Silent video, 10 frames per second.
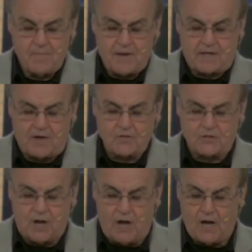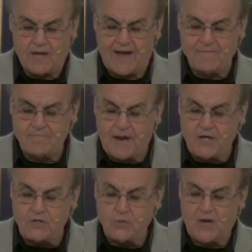because God have
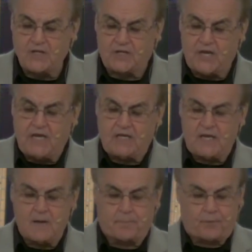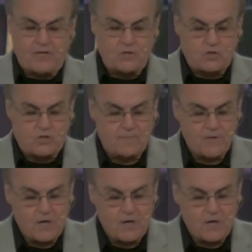made you a king and a priest